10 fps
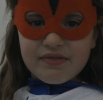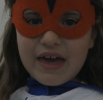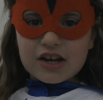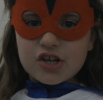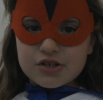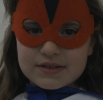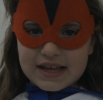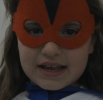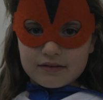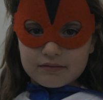They're
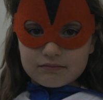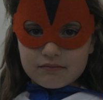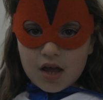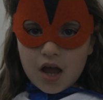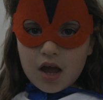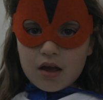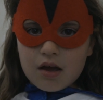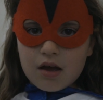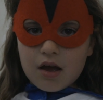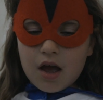losing.
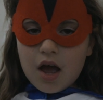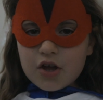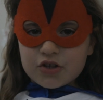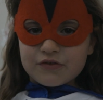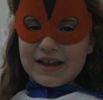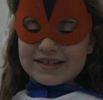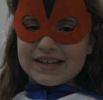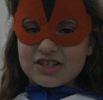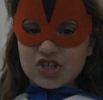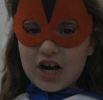They
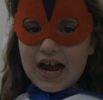need your